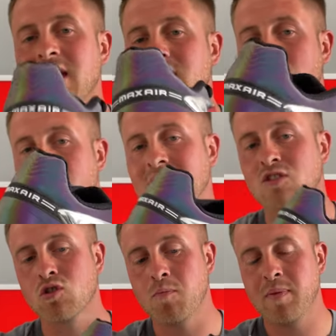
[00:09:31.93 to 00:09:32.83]
is like in
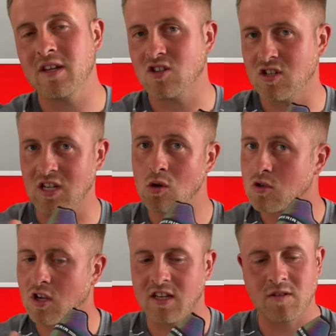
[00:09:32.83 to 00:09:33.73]
some pictures, it
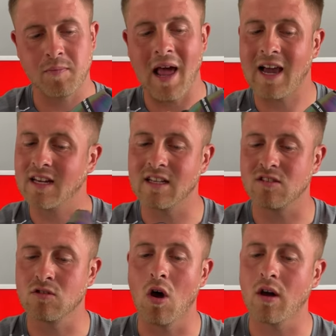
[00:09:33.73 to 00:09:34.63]
looks like it's black and
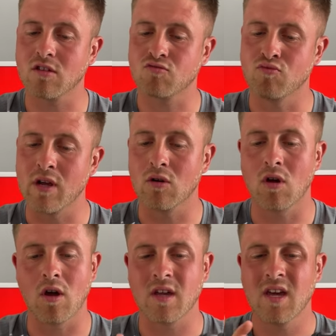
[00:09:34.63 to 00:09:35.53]
it's not. It's real
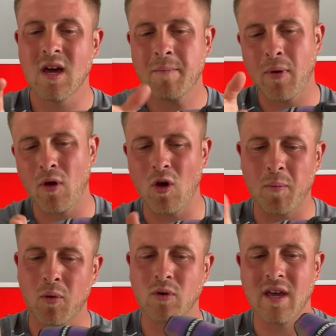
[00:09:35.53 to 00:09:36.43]
like
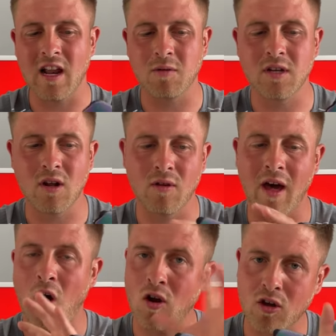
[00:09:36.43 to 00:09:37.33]
purple, yellow, you know,
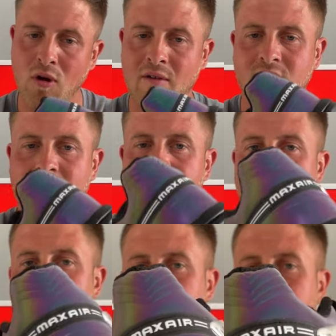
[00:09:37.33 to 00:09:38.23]
that holographic
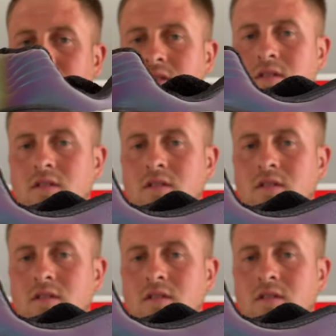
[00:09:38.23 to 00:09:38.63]
iridescent.